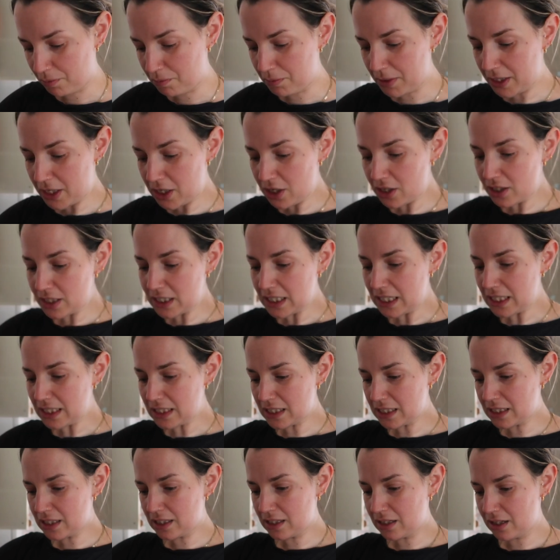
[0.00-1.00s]
Because
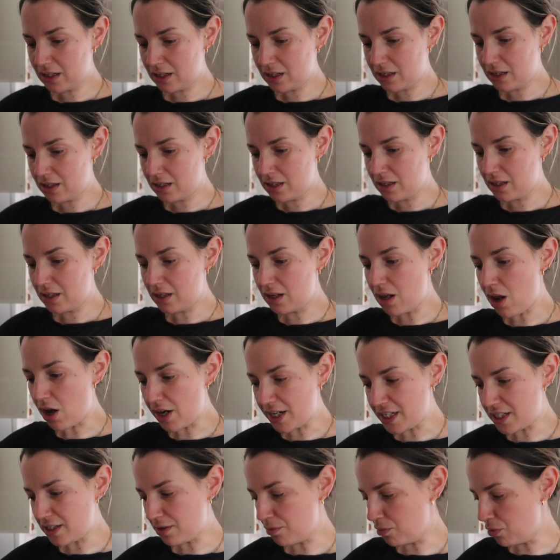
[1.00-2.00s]
it's
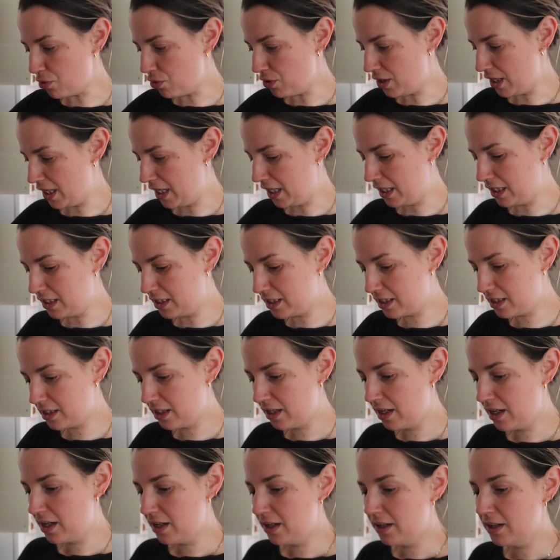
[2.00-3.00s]
lighter mornings,
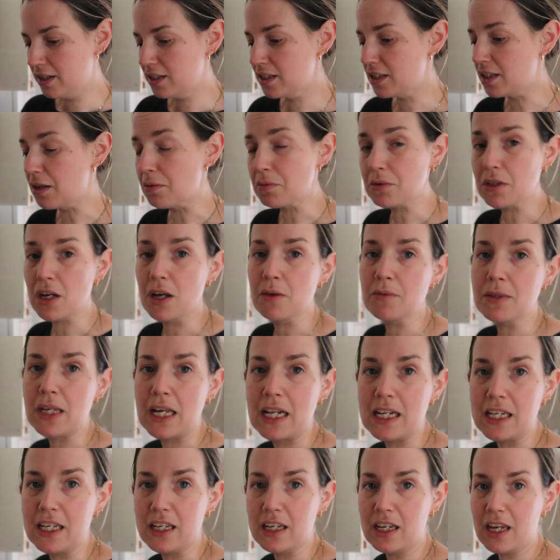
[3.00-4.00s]
sometimes
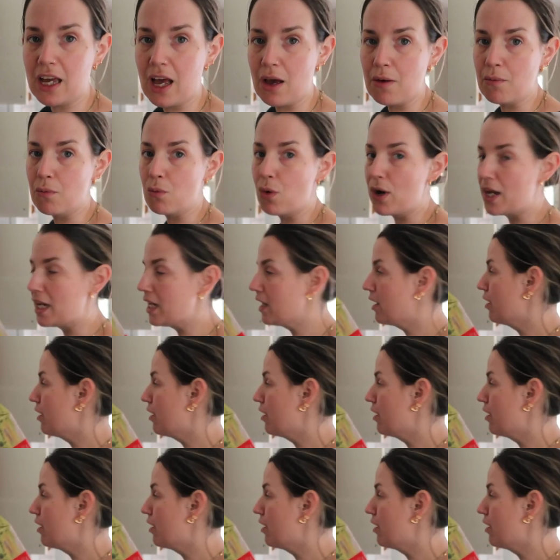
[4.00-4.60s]
Elliot can wake